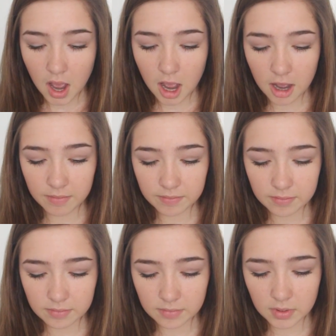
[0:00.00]
Um,
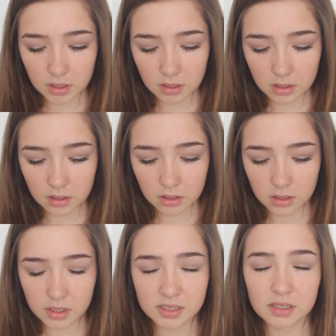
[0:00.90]

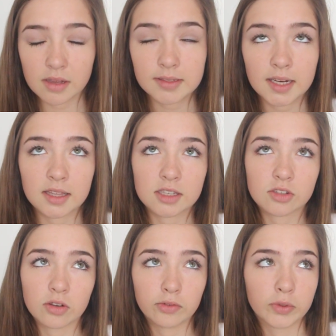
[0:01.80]
a celeb that I think is
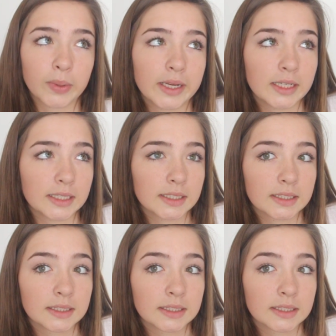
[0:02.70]
overrated.